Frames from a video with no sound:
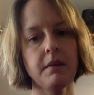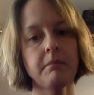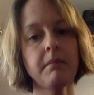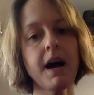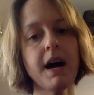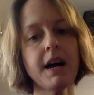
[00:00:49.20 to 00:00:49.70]

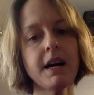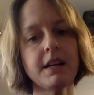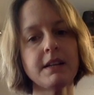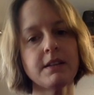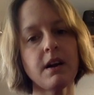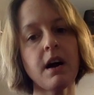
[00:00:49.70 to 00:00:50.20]
My
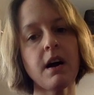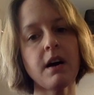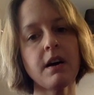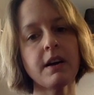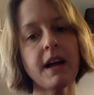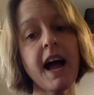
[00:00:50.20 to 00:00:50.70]

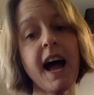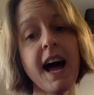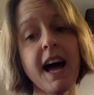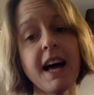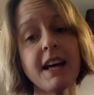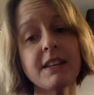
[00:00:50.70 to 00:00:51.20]
dog
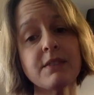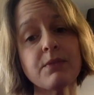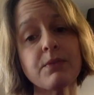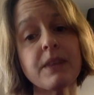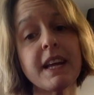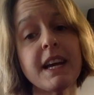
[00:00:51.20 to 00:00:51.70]
has
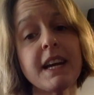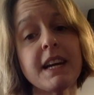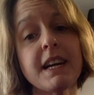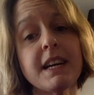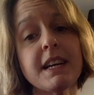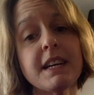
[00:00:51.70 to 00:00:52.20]

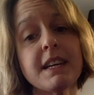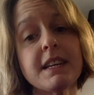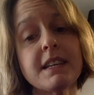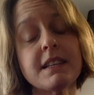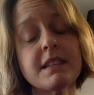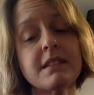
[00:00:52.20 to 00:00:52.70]

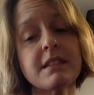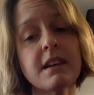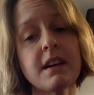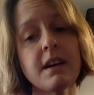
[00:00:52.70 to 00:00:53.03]
fleas.